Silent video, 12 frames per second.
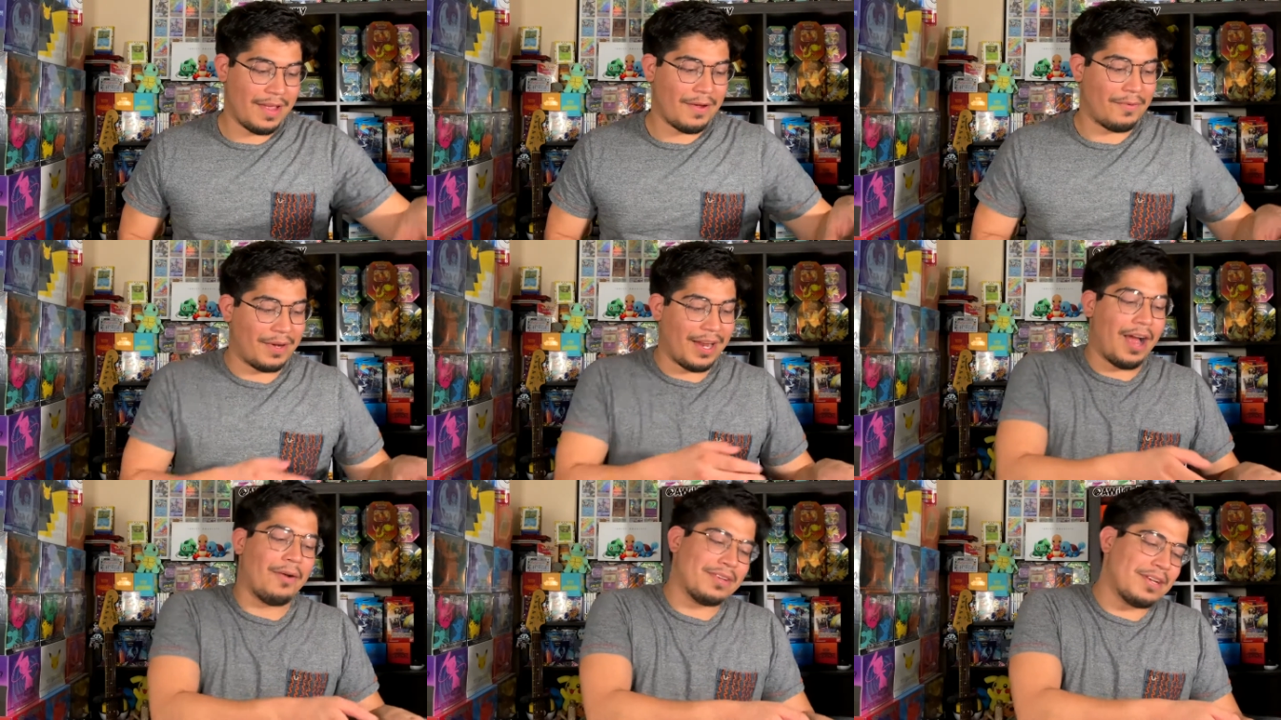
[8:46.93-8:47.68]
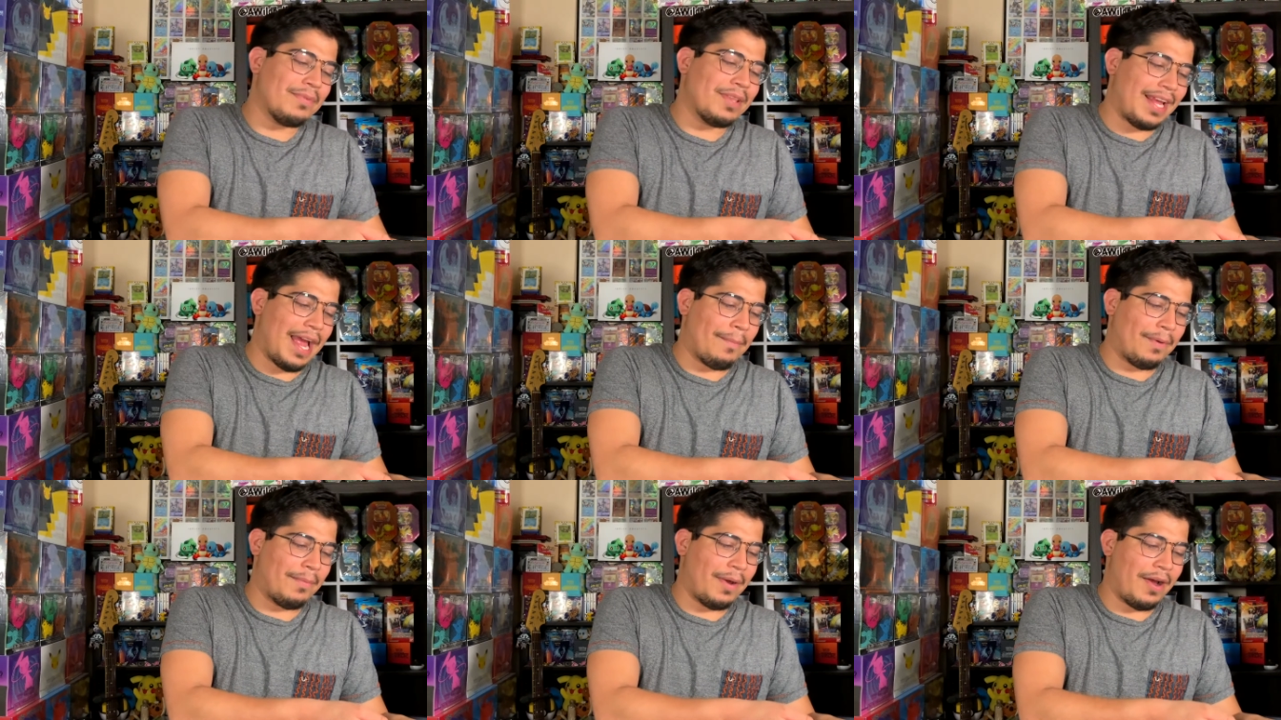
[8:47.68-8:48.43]
We got, which I'm really
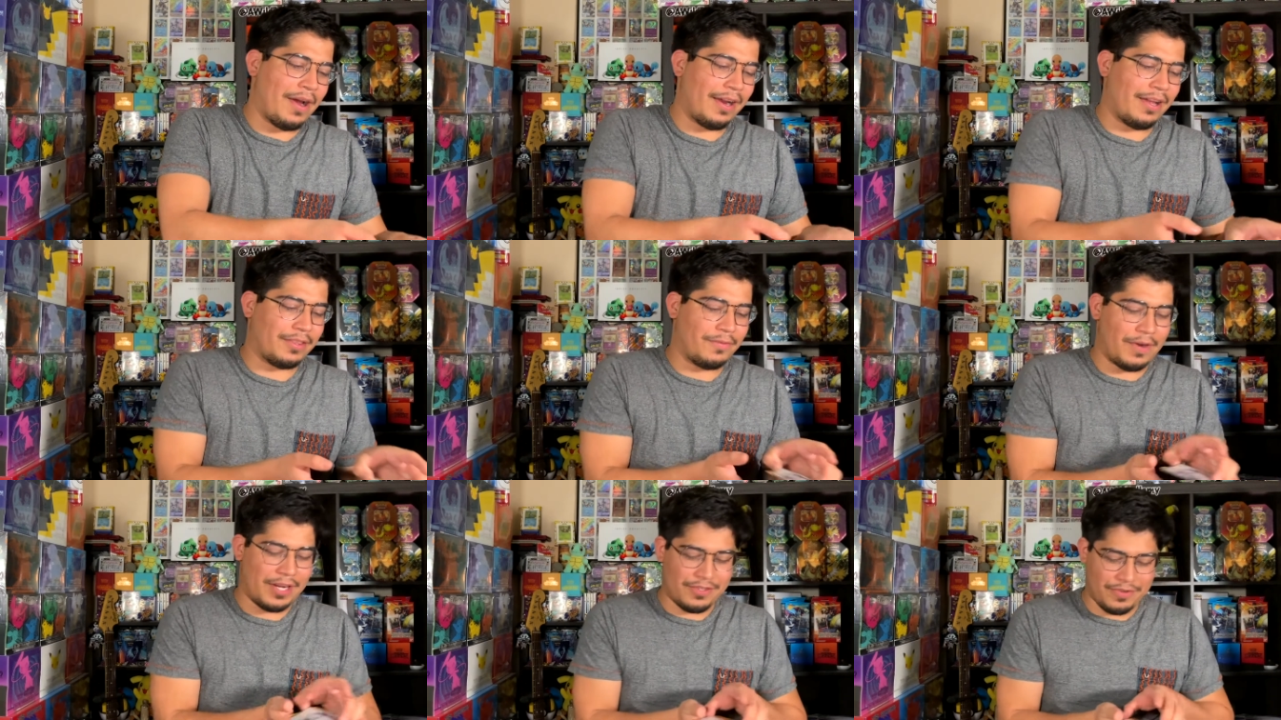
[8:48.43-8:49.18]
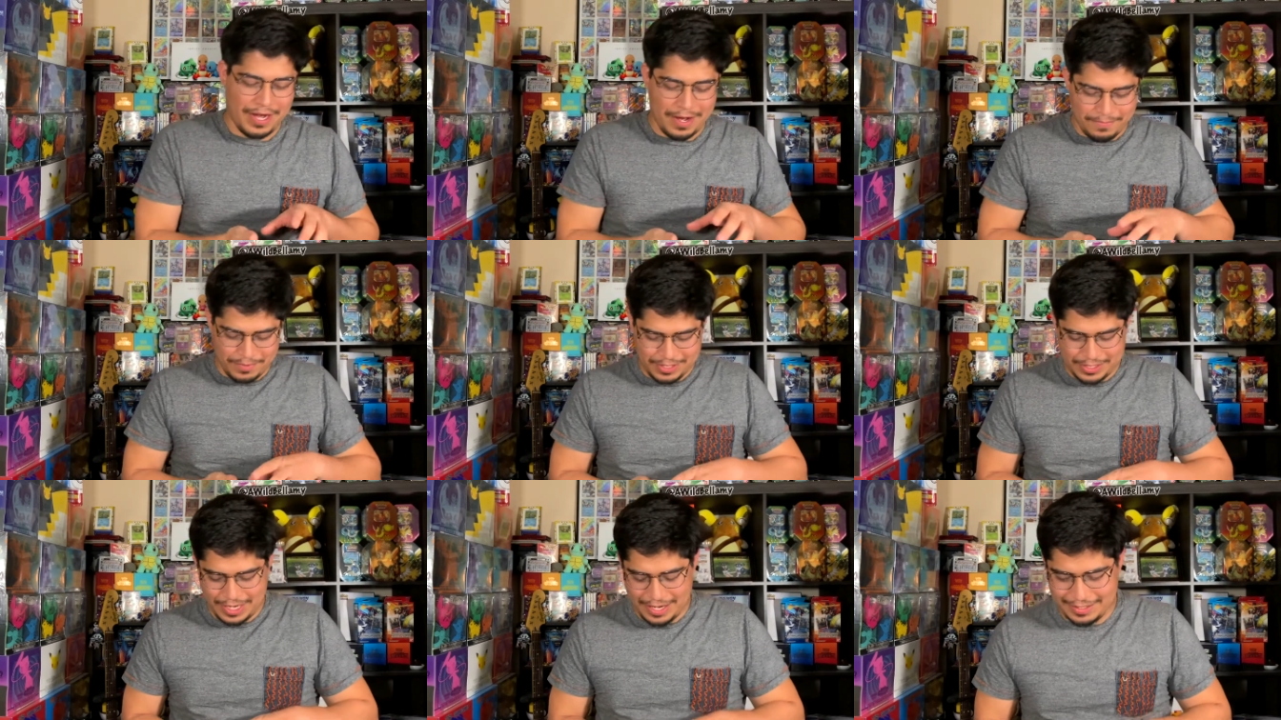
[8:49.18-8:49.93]
happy about. I got the Reshiram, which I